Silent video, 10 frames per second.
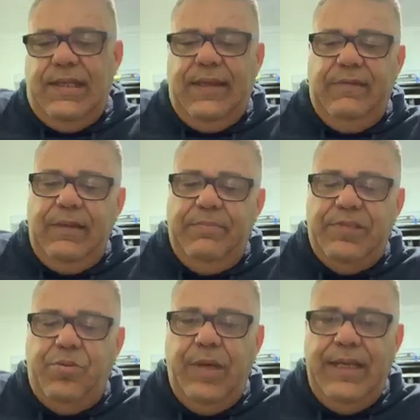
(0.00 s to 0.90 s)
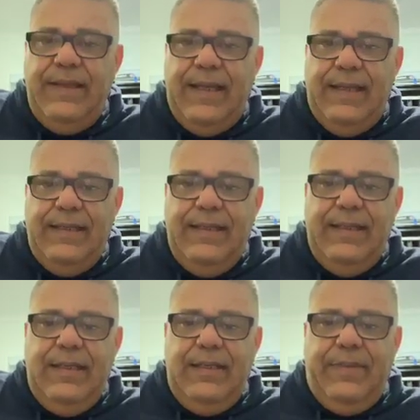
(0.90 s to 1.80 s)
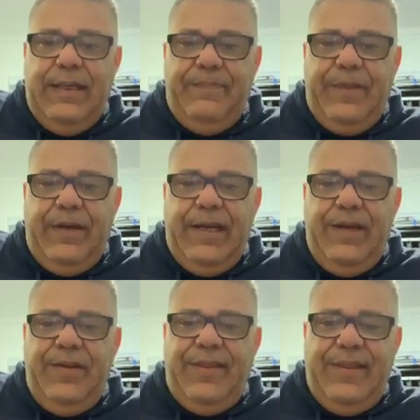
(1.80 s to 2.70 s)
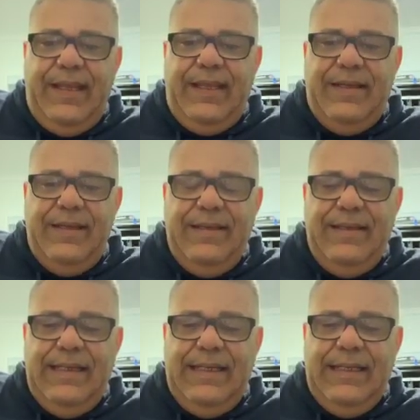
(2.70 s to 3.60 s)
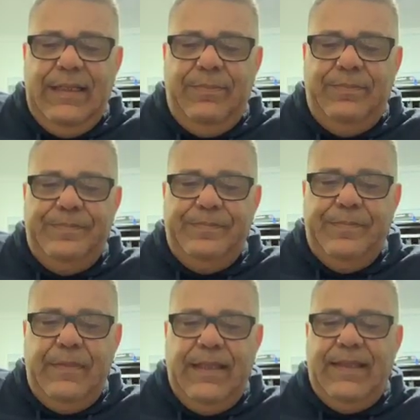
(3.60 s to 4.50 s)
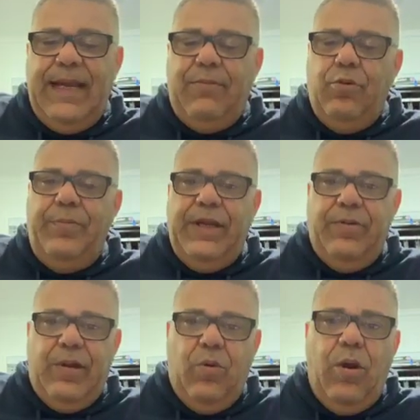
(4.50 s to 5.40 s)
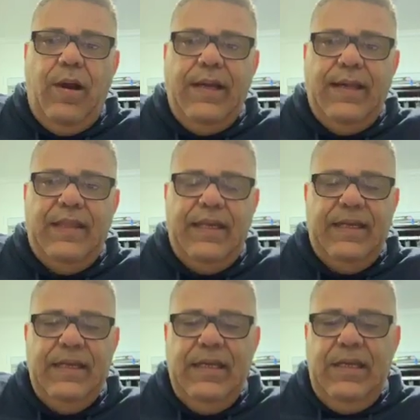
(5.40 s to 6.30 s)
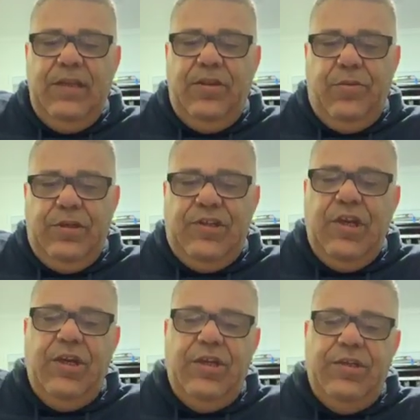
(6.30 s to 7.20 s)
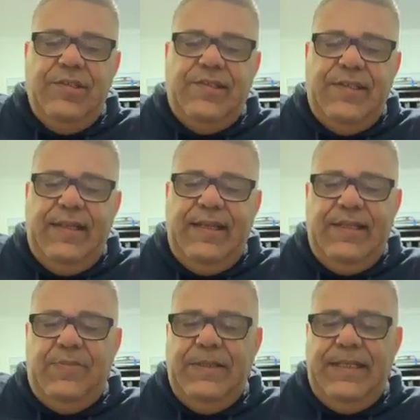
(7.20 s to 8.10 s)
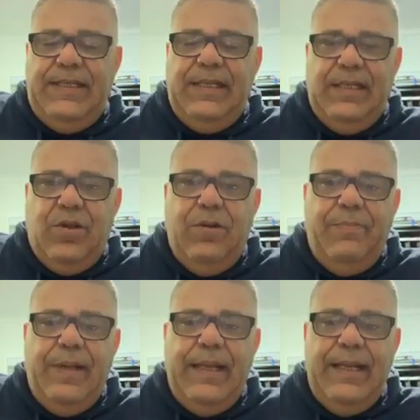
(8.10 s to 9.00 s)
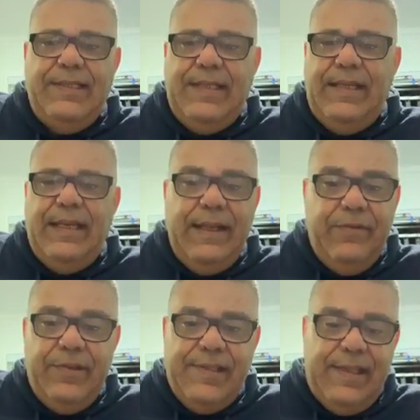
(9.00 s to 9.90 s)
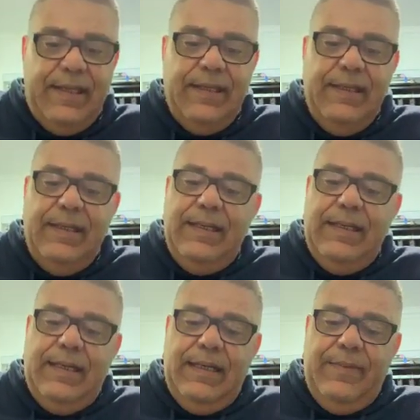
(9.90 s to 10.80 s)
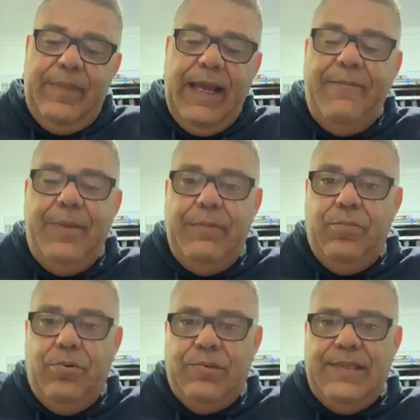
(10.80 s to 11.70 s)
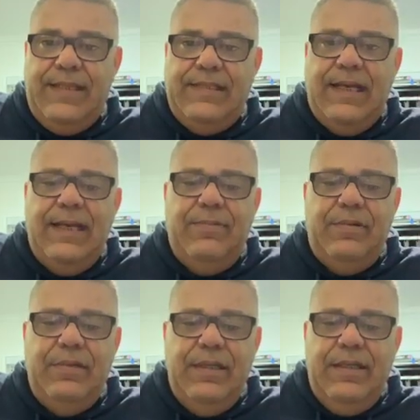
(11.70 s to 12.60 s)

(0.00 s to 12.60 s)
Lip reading: a level in between that. But I don't think that will be required. I think the returns to these particular comp plans and the levels that have been brought to the table,